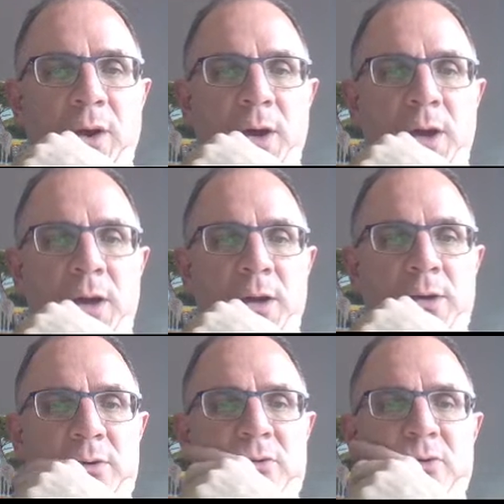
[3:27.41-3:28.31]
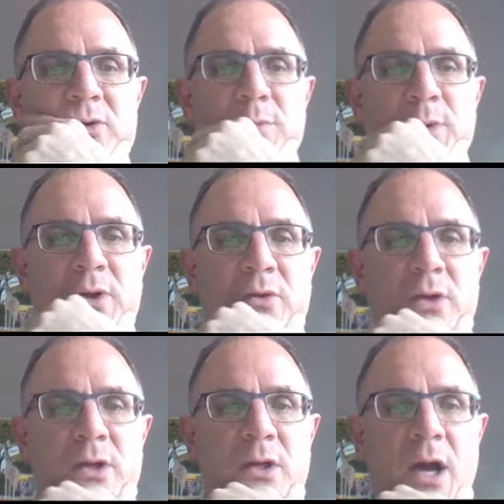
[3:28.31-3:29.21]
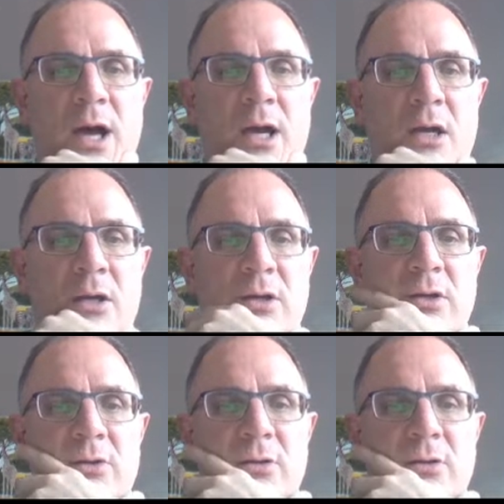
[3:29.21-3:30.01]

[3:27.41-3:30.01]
And typically I